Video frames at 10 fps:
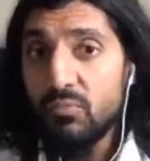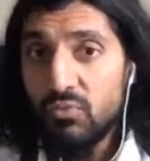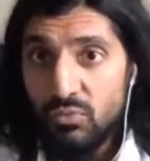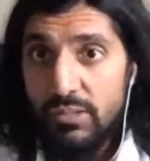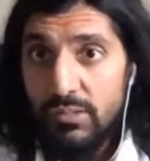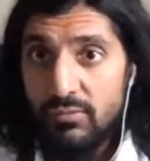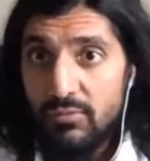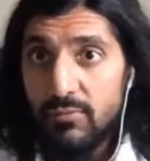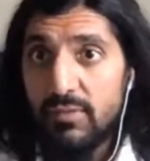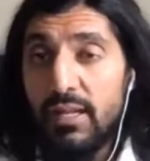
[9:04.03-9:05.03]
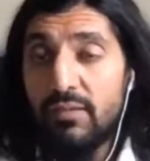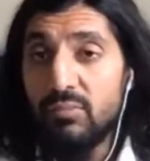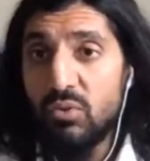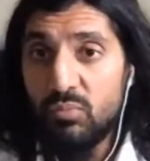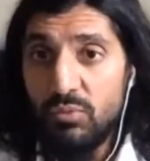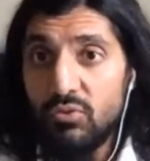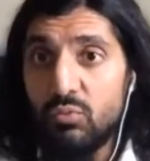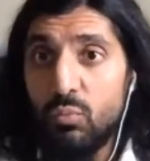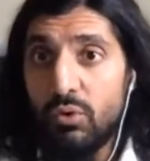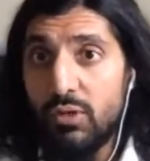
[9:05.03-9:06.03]
students that had some experience
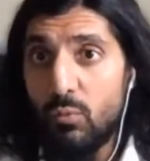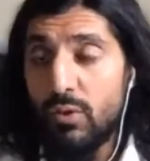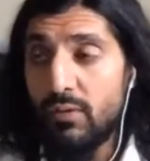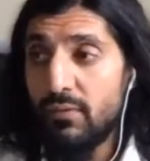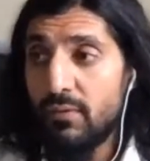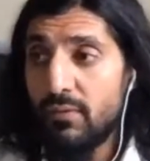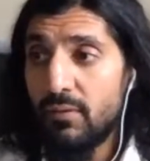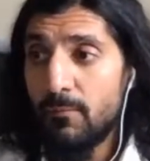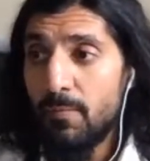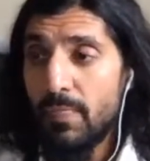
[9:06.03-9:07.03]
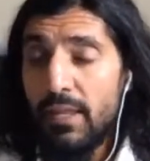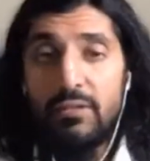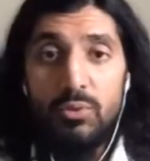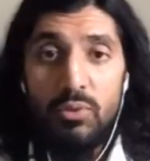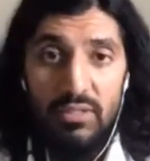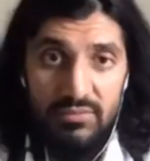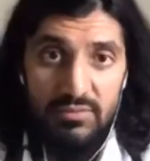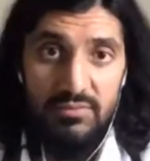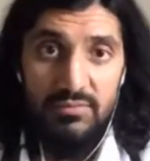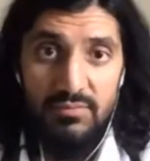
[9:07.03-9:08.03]
working with AWS.
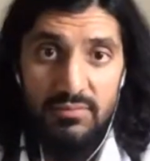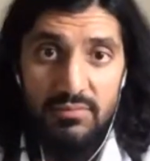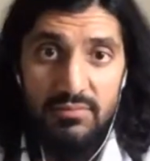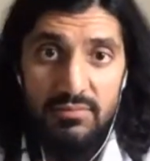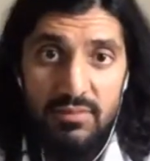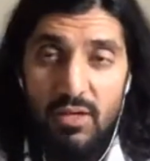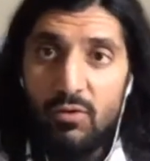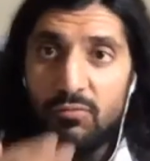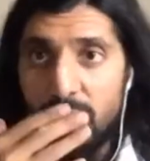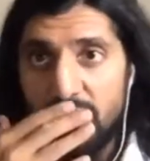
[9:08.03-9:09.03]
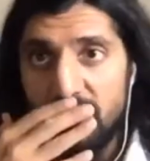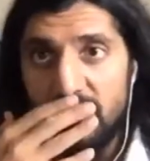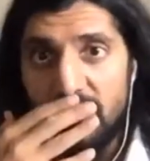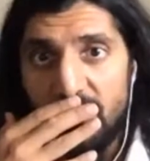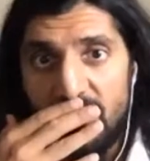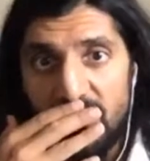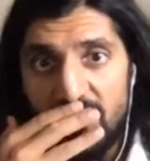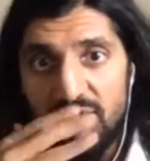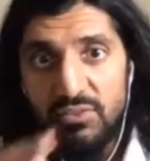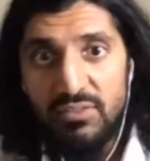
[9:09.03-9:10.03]
I don't know if I'm allowed to say names here.
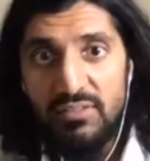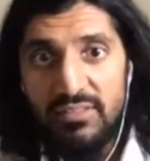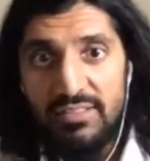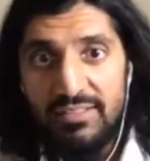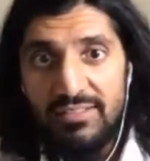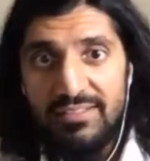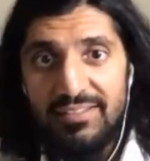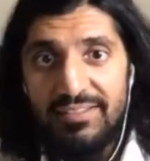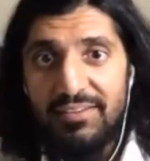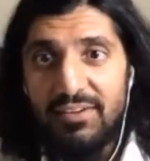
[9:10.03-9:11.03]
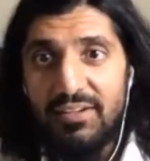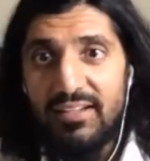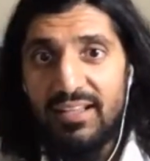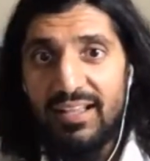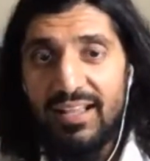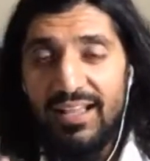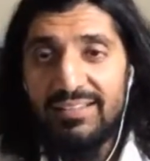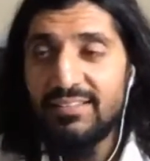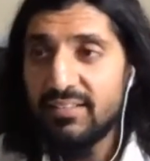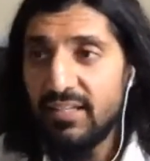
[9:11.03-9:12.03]
Sorry. Right? And
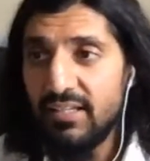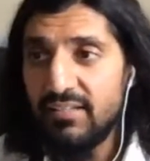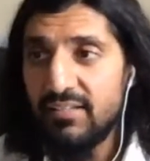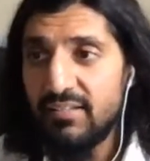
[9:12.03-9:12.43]
they said,